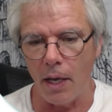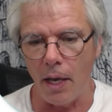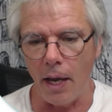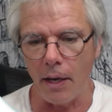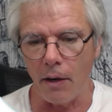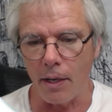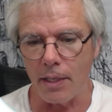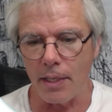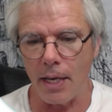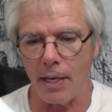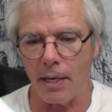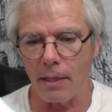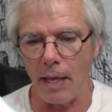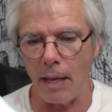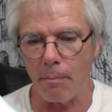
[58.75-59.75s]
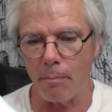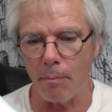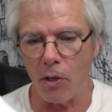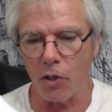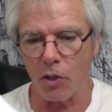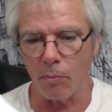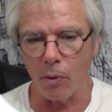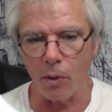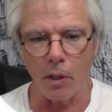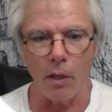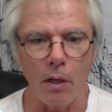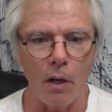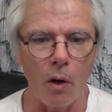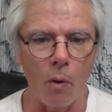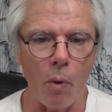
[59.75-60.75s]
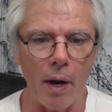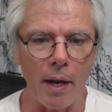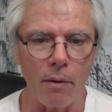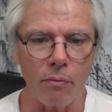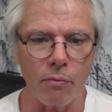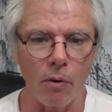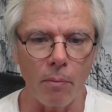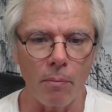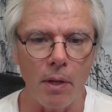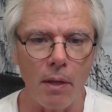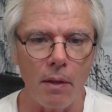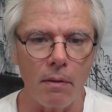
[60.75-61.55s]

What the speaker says: And I take that measurement away from